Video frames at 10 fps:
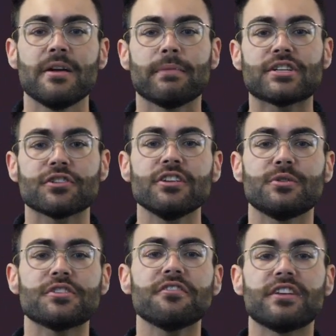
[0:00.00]
Make sure to
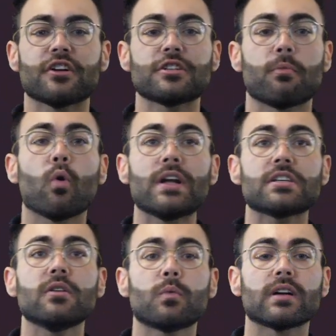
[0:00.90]
use your finger to point to
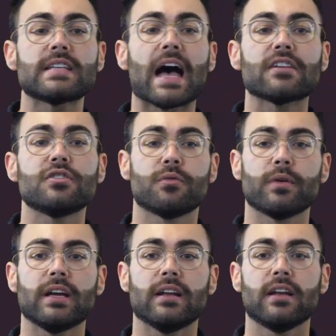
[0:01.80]
the words as you
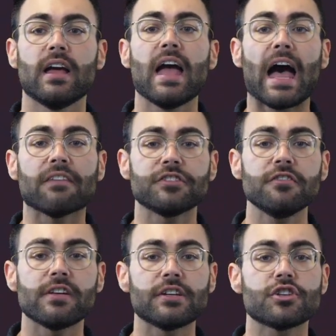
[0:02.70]
read. After you
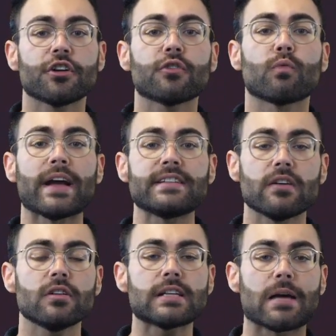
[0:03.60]
finish, you're going to write
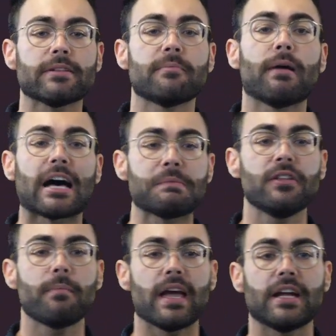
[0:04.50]
down your time at the bottom of
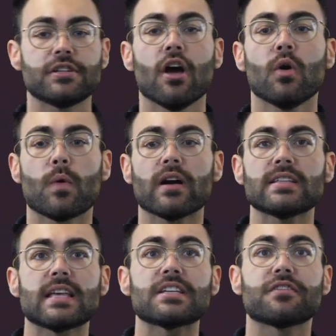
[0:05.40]
the page where it
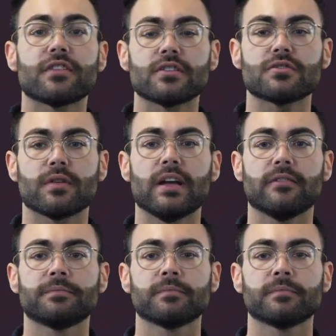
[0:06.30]
says first read.